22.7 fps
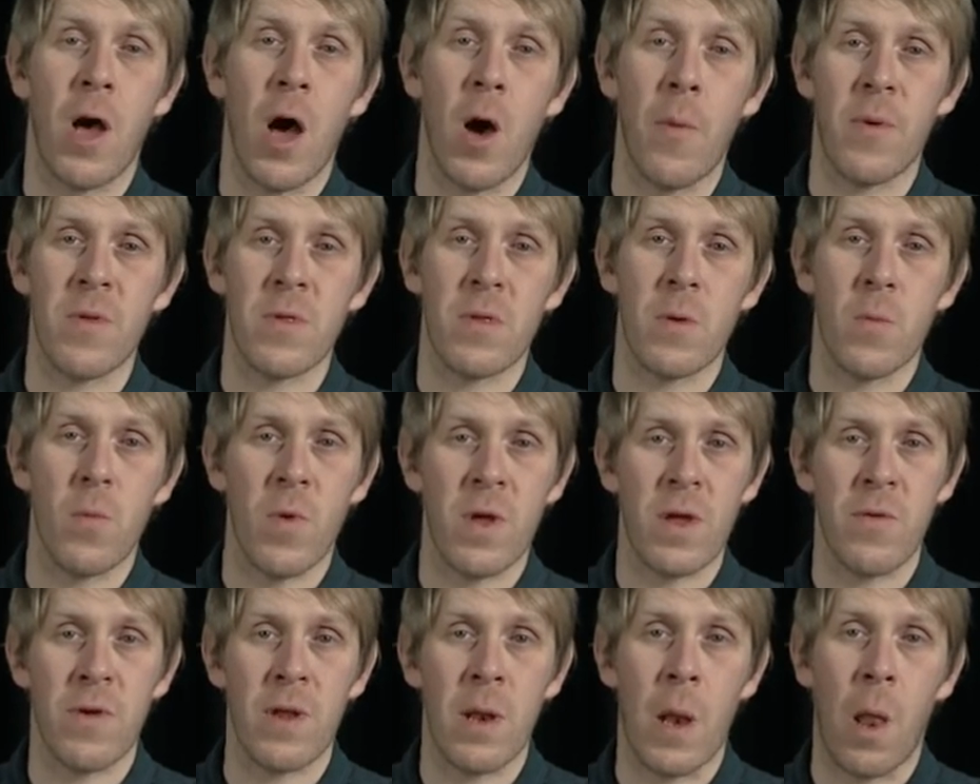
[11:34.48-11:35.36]
that opens up
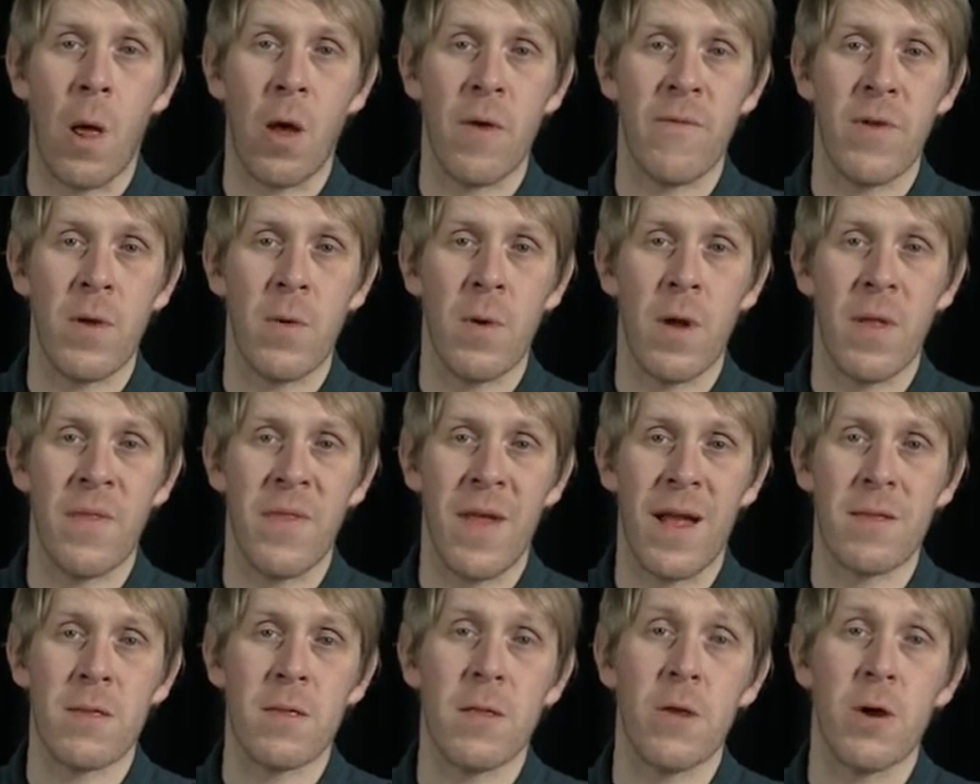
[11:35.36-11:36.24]
when you're in live view, and
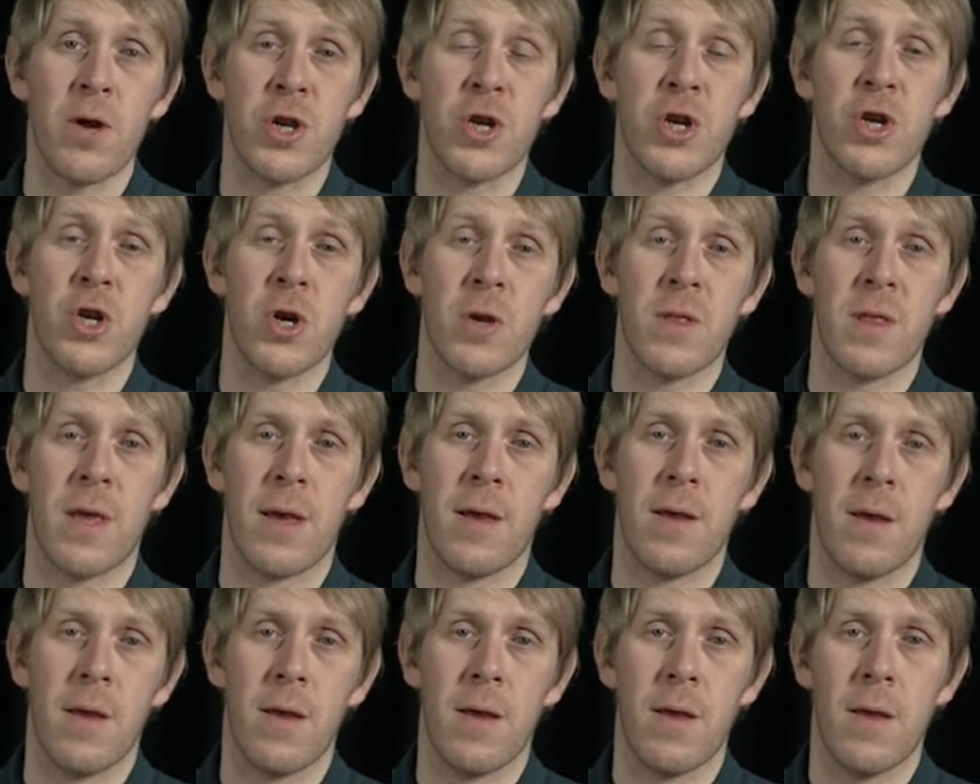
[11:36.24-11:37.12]
that's touch
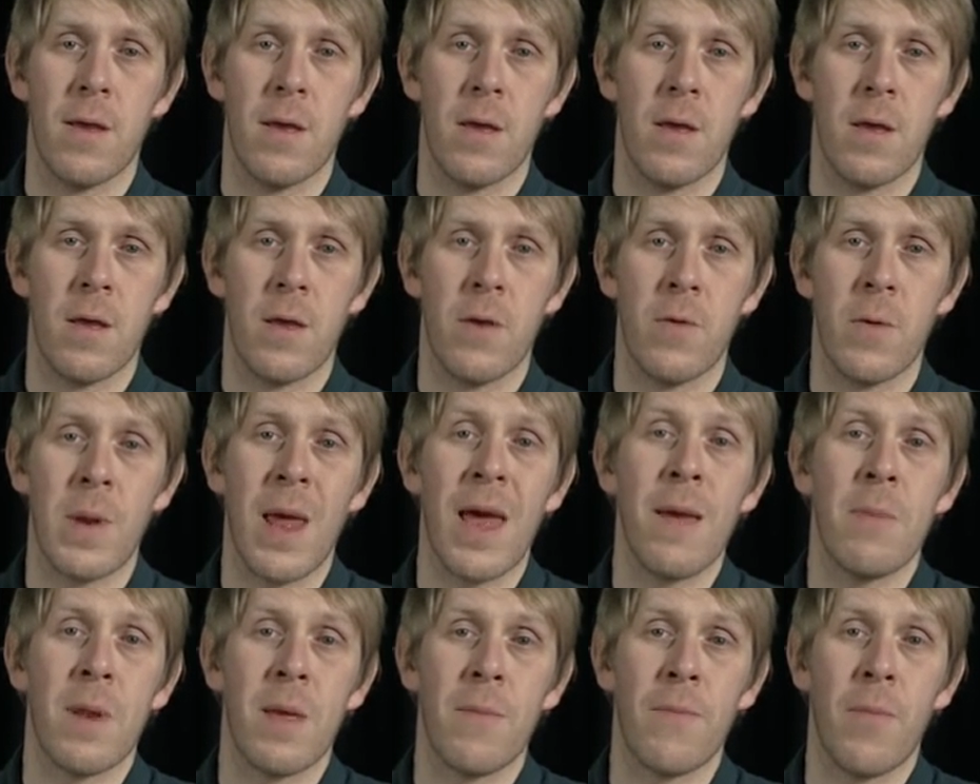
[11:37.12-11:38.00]
shutter. You
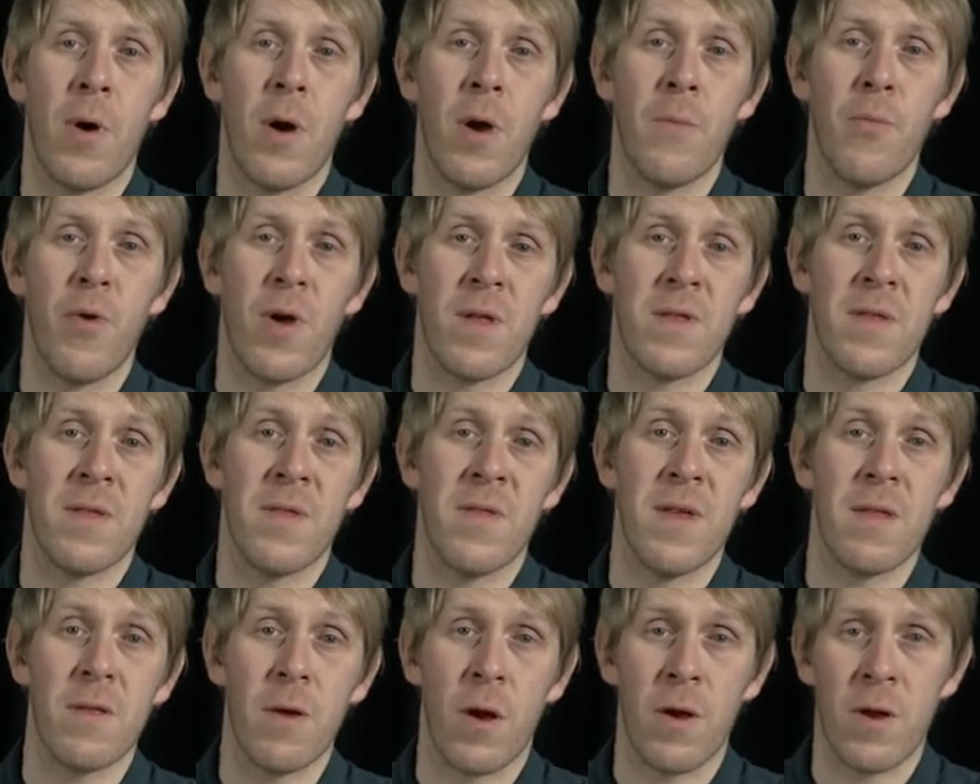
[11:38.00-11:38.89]
enable it by pressing
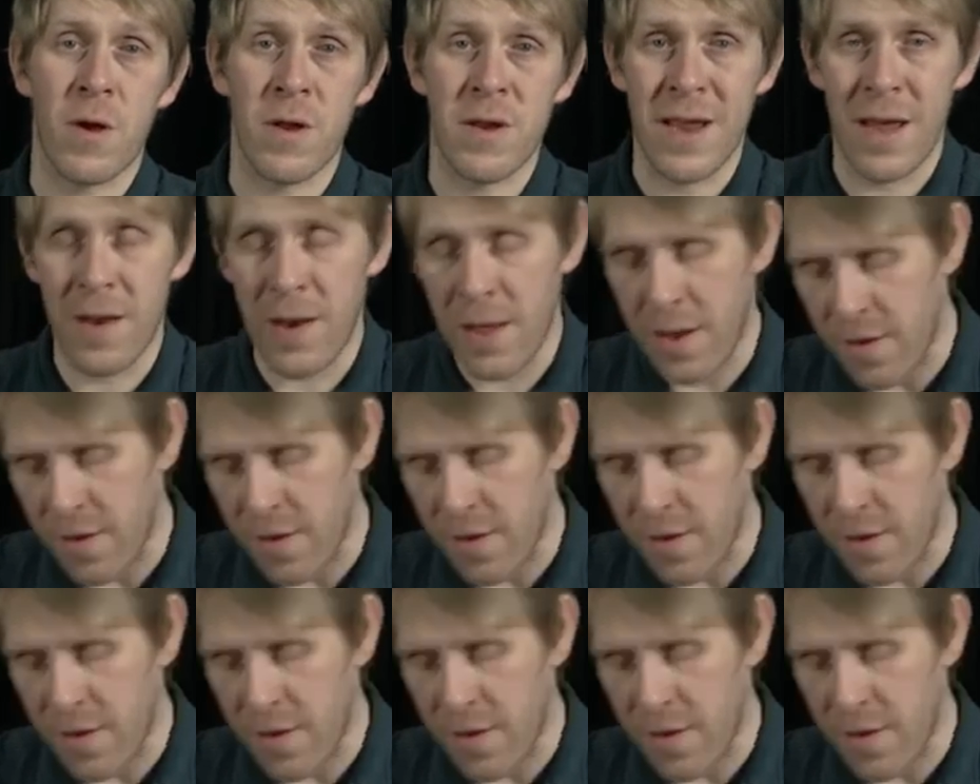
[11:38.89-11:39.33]
this icon down